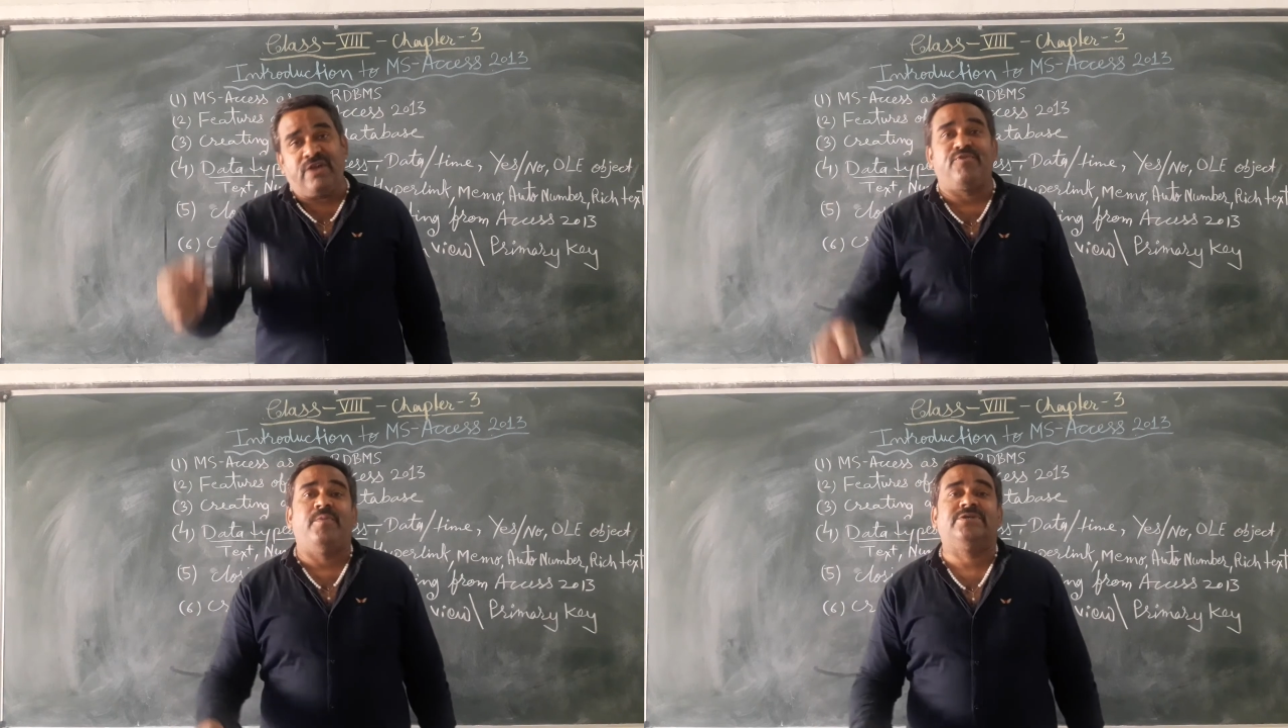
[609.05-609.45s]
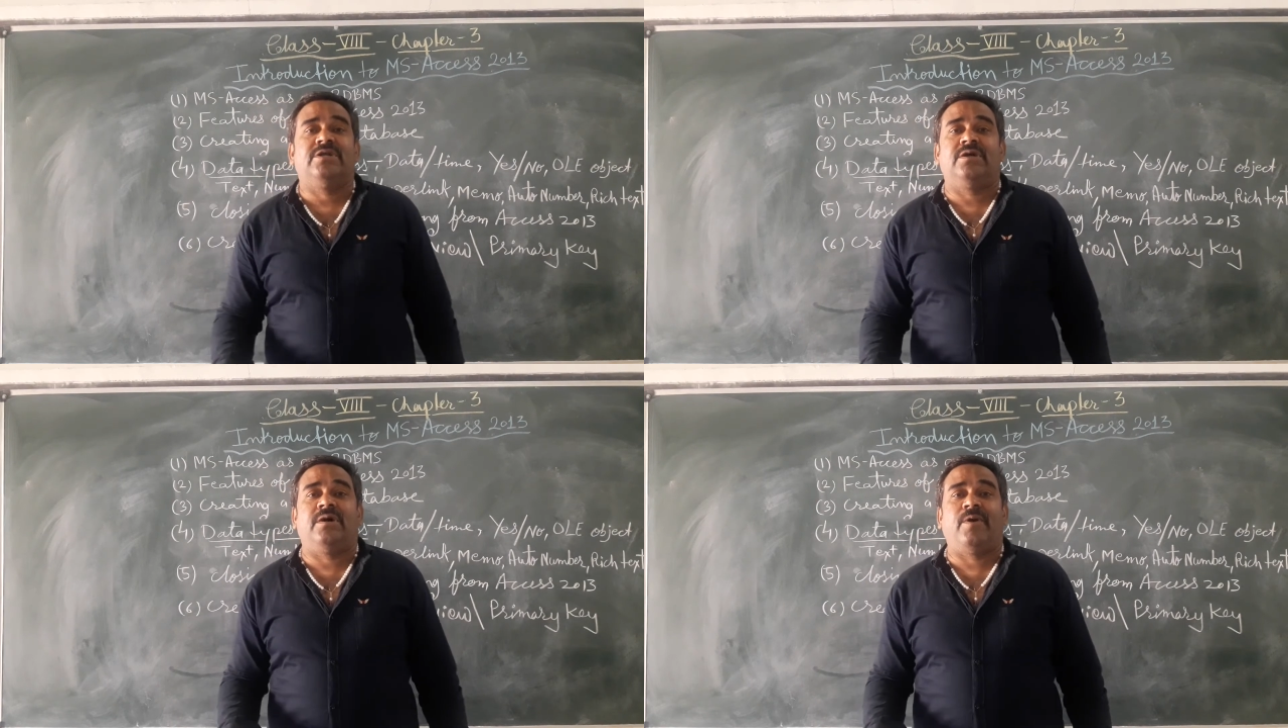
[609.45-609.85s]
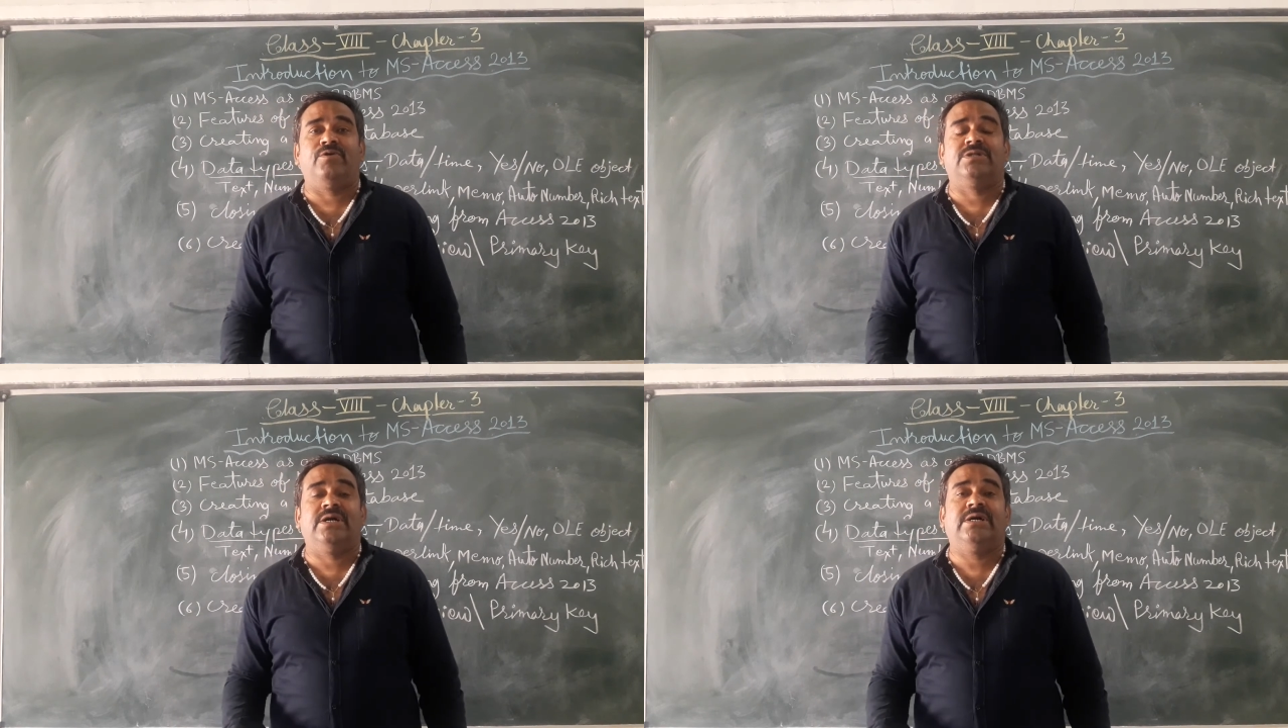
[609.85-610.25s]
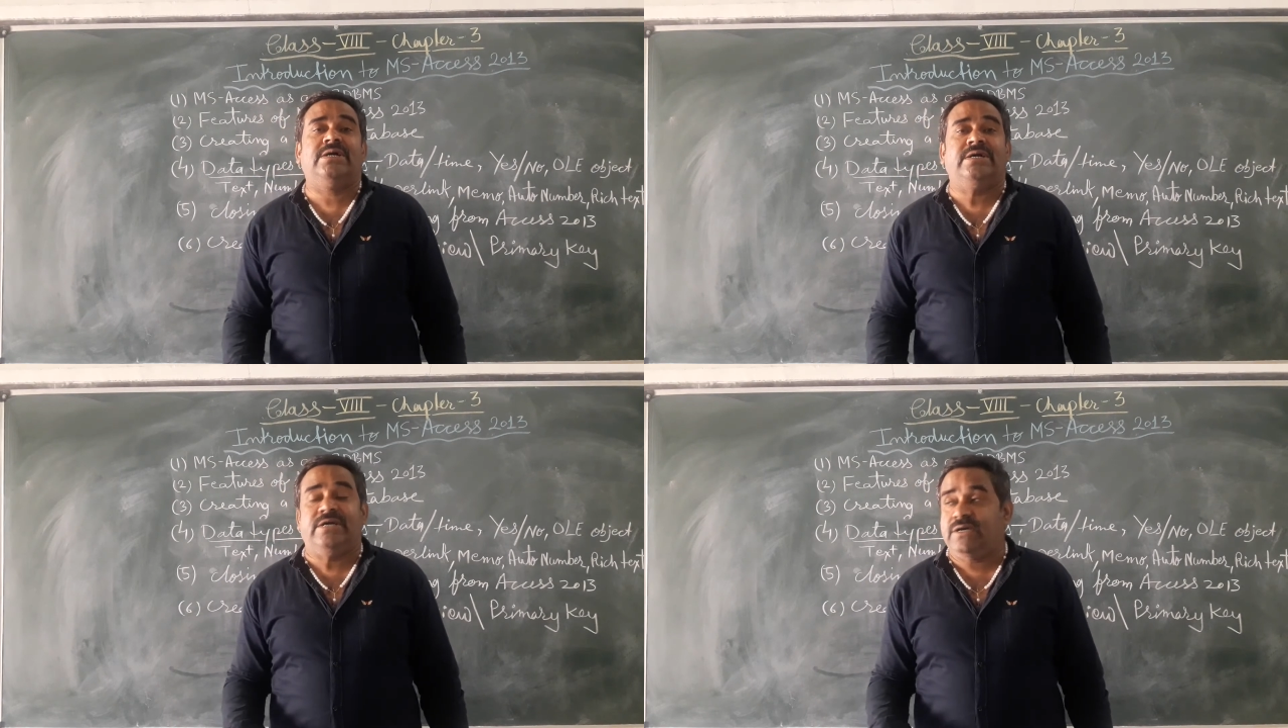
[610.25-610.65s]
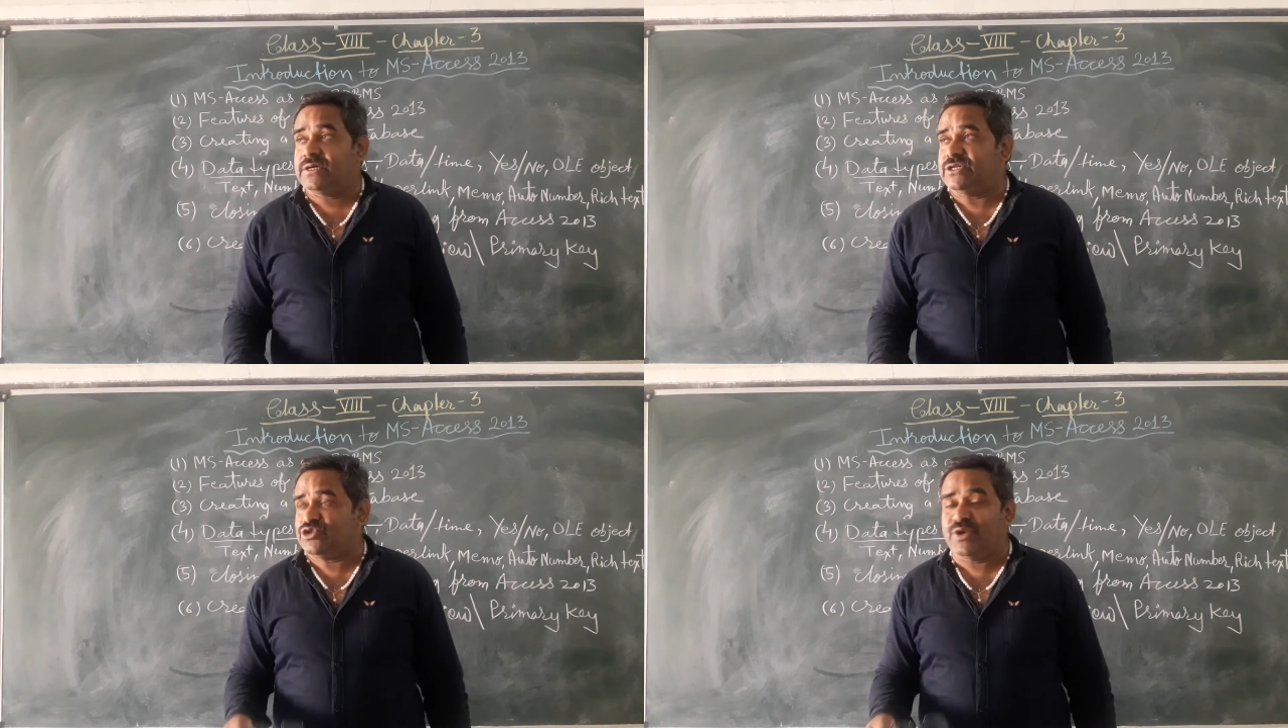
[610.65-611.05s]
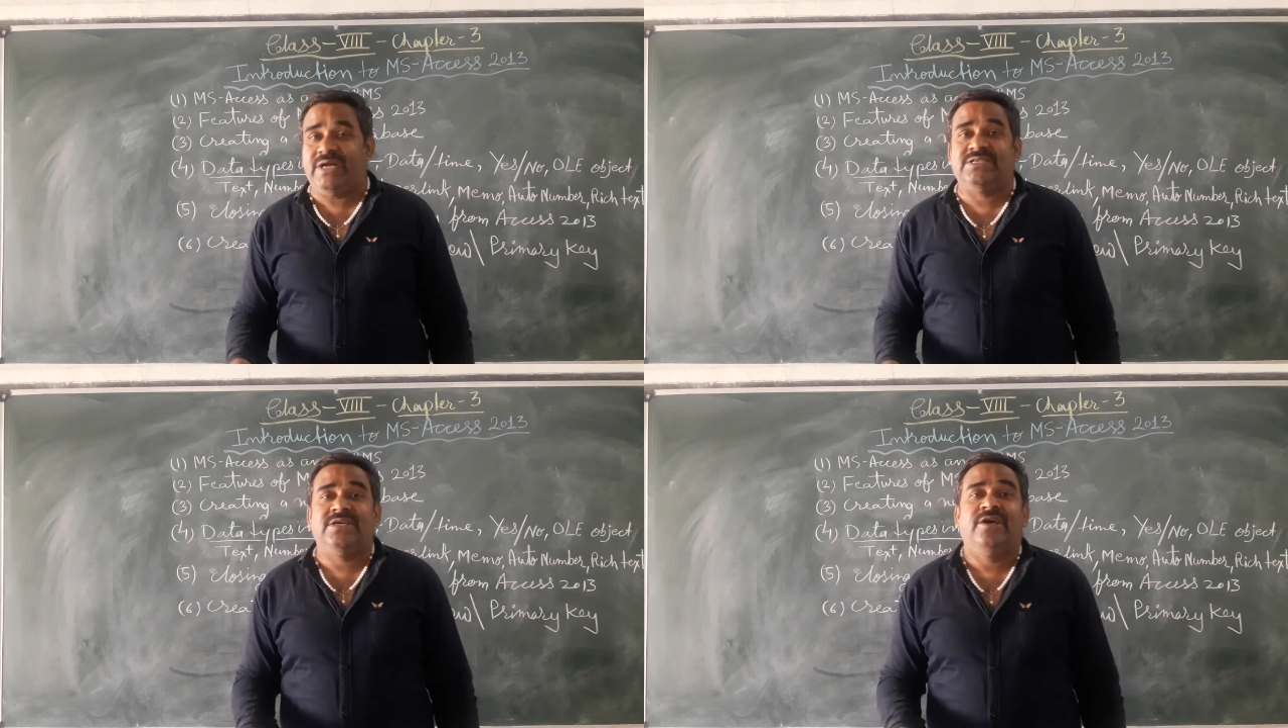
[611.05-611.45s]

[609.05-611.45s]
information about the students,